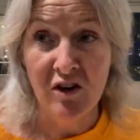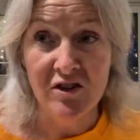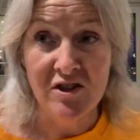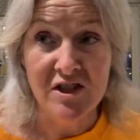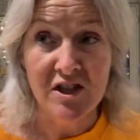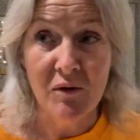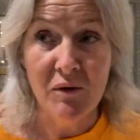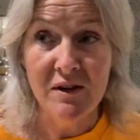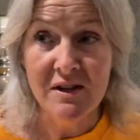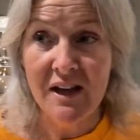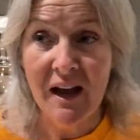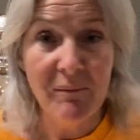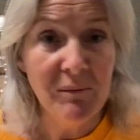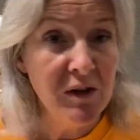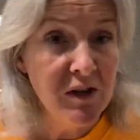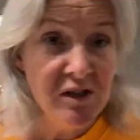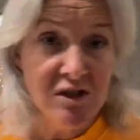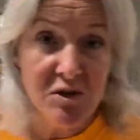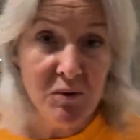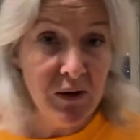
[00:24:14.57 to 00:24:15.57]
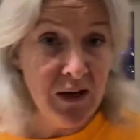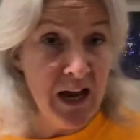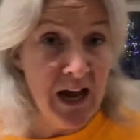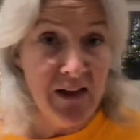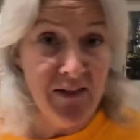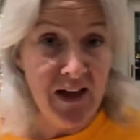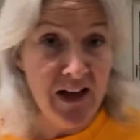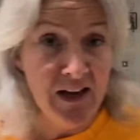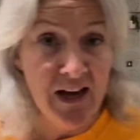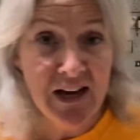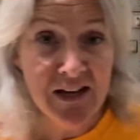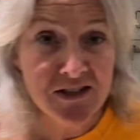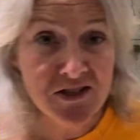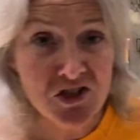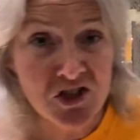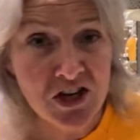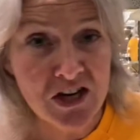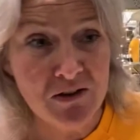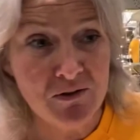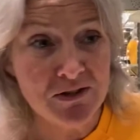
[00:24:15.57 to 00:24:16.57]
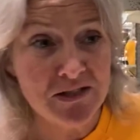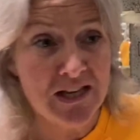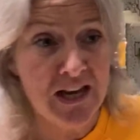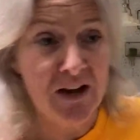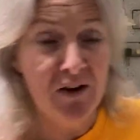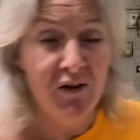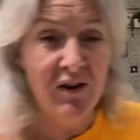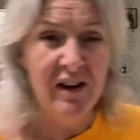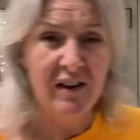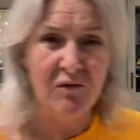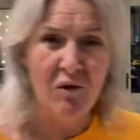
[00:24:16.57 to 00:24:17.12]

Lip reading: So I'm going to do it like that next year, I tell you,